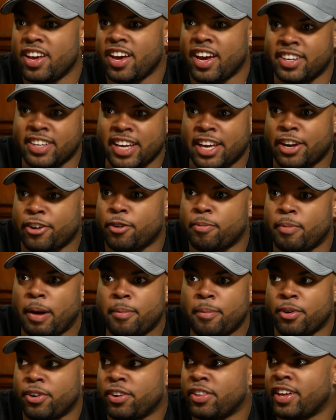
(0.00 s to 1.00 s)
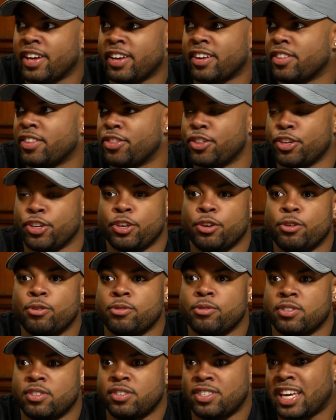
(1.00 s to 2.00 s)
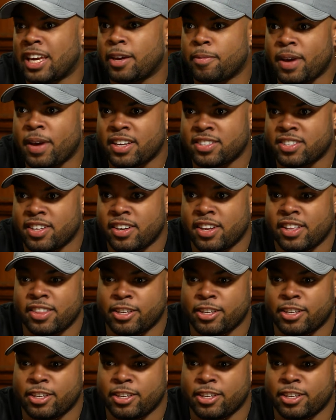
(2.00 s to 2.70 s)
A Day to Remember, like The Used, Taking Back Sunday.